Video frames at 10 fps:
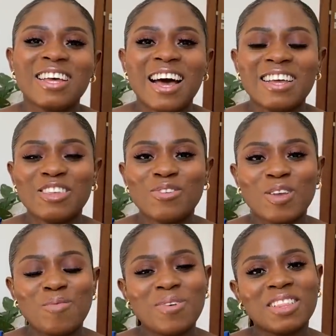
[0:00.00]
items
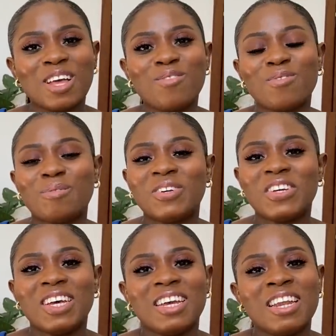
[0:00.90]
I picked up from
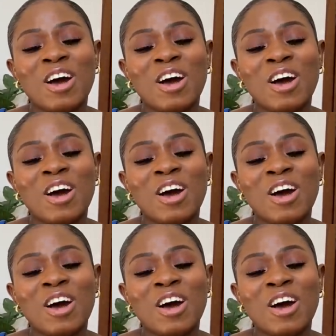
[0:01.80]
SHEIN.